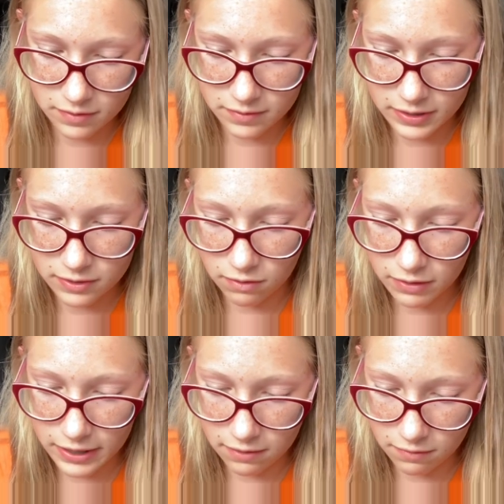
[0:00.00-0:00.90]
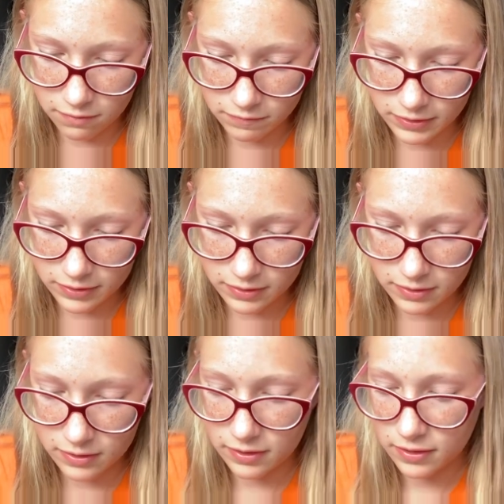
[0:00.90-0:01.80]
like dog hair all over it.
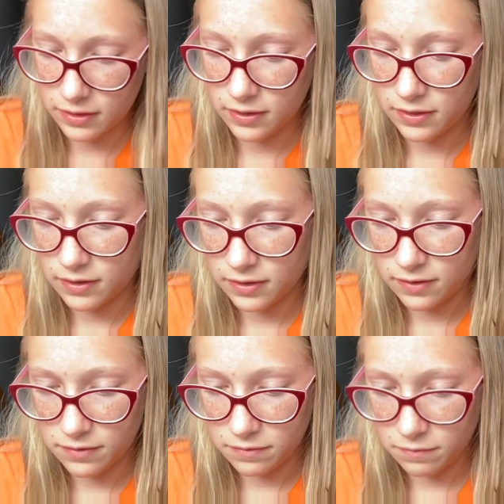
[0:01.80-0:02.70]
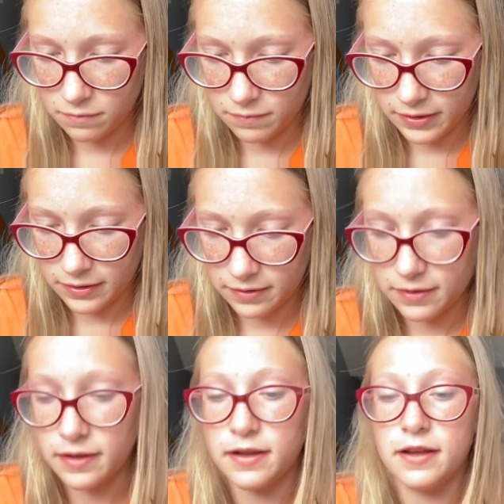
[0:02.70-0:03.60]
Too tight.
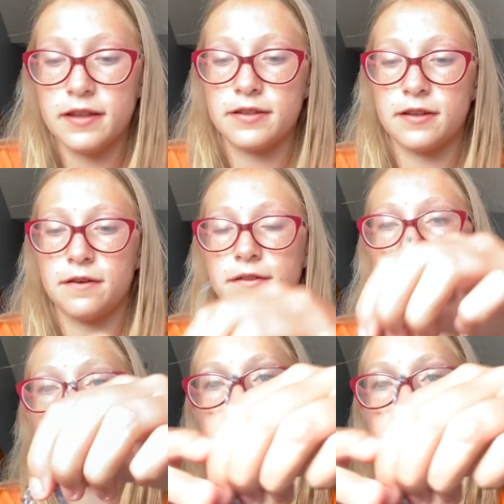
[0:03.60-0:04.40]
So this